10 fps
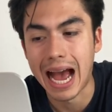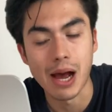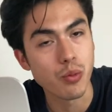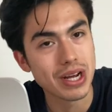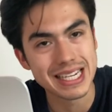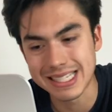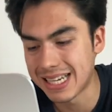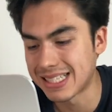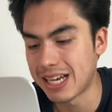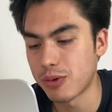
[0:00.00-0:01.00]
writing
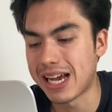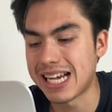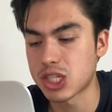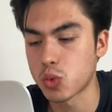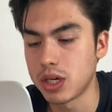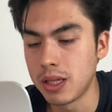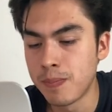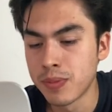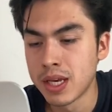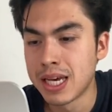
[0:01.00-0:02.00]
that down as well.
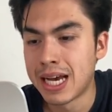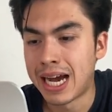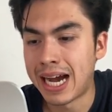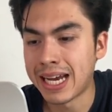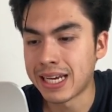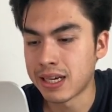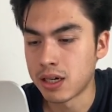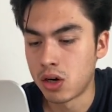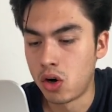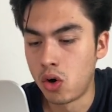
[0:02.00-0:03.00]
I
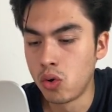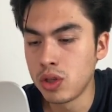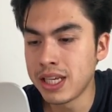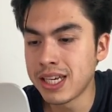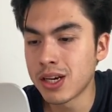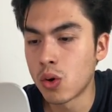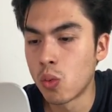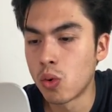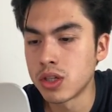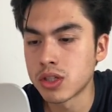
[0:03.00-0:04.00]
only
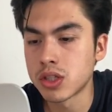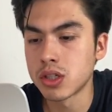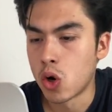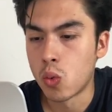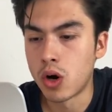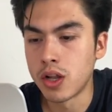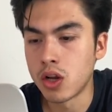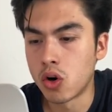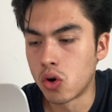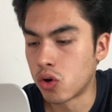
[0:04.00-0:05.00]
want 1
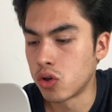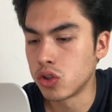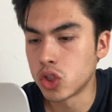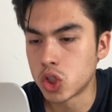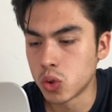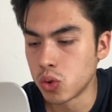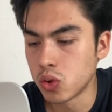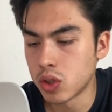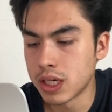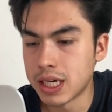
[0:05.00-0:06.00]
or
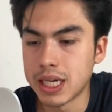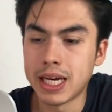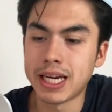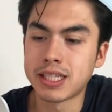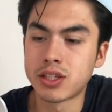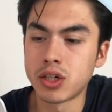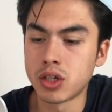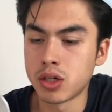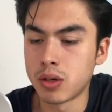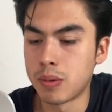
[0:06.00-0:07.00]
2
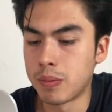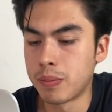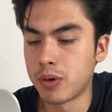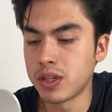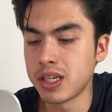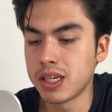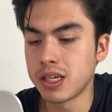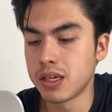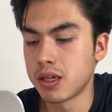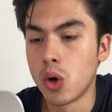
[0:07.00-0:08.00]
body
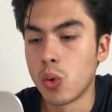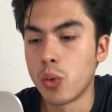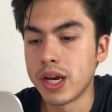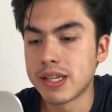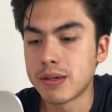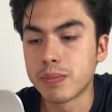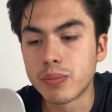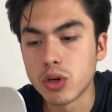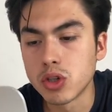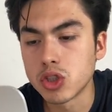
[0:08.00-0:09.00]
weight
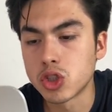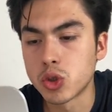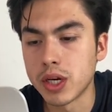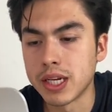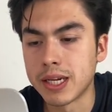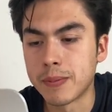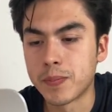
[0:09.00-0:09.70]
per training.